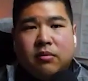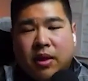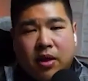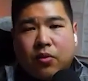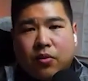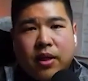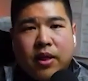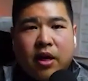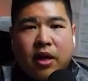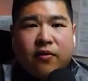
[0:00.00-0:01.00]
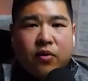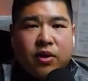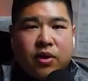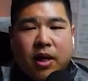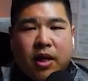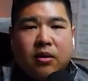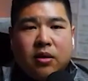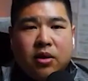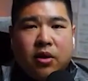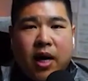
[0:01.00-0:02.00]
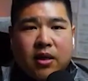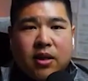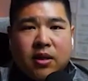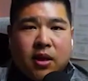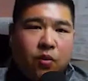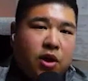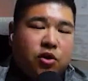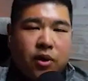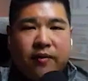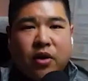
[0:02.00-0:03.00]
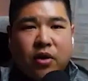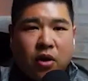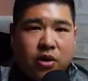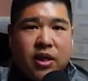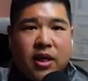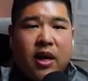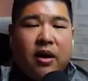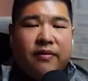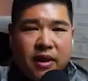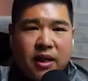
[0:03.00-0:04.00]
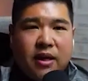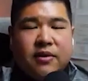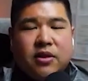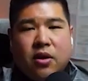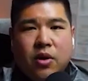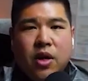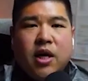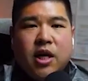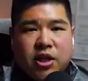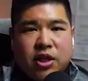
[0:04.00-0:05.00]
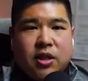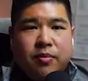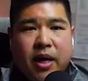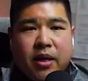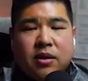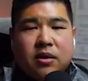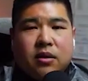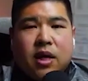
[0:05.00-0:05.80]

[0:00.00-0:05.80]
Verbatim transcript: they don't really care for semi, you know, access. They want to drive their cars in and out of the lift. So it just depends.